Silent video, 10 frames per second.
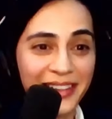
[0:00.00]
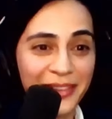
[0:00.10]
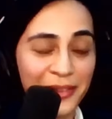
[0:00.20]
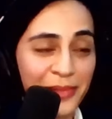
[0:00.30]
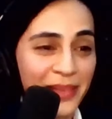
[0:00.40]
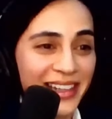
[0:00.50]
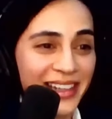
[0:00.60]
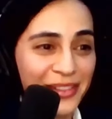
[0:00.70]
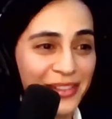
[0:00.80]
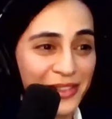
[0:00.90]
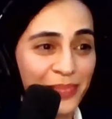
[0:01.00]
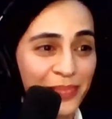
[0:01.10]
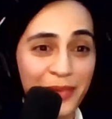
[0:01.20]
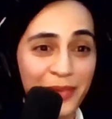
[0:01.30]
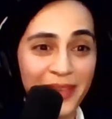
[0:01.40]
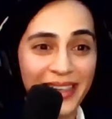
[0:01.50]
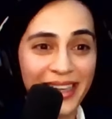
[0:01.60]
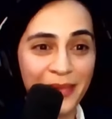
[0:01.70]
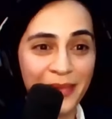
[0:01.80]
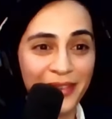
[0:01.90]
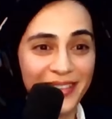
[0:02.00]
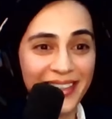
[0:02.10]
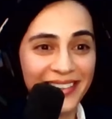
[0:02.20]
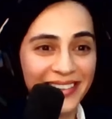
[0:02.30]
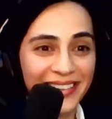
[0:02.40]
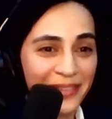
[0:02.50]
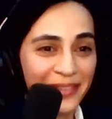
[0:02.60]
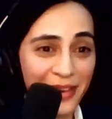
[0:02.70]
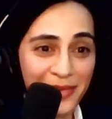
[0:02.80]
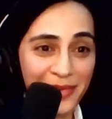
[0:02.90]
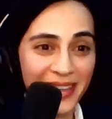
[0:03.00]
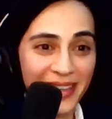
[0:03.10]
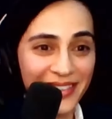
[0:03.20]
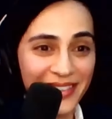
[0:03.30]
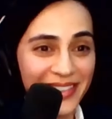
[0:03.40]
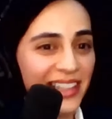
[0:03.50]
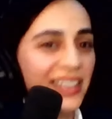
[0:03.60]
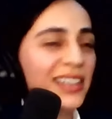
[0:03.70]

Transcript: you know, by just putting my name out there for everybody to see.